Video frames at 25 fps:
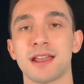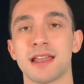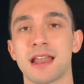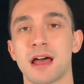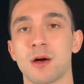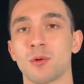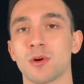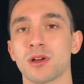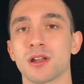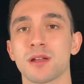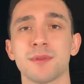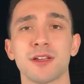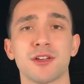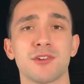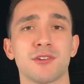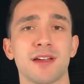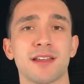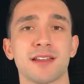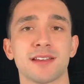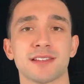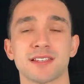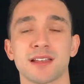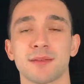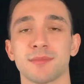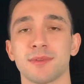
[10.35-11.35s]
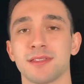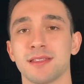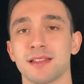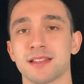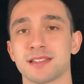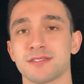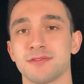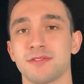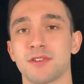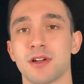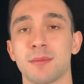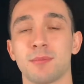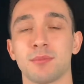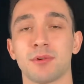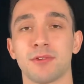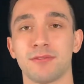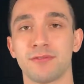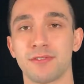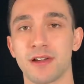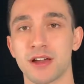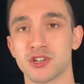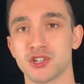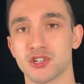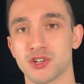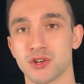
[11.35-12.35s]
Now, we're going to be creating something that's very
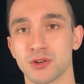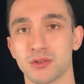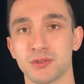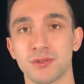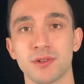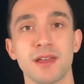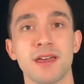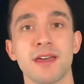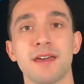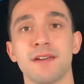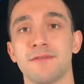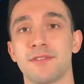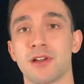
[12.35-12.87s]
professional,